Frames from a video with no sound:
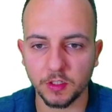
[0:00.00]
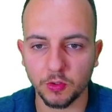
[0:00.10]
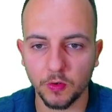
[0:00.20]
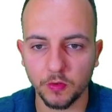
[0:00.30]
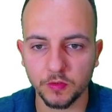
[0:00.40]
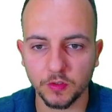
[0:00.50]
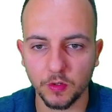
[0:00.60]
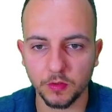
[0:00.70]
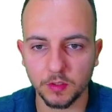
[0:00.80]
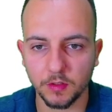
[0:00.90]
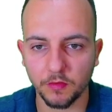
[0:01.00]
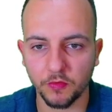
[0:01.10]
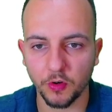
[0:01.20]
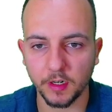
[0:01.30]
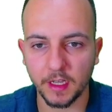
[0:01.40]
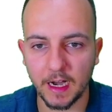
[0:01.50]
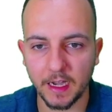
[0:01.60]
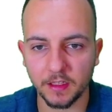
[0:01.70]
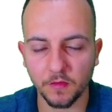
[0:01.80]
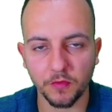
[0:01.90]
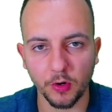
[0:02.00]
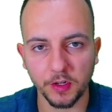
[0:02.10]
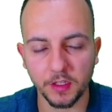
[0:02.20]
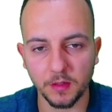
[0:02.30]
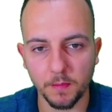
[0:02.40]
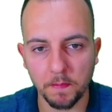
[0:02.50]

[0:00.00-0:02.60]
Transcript: total sold for the item 14.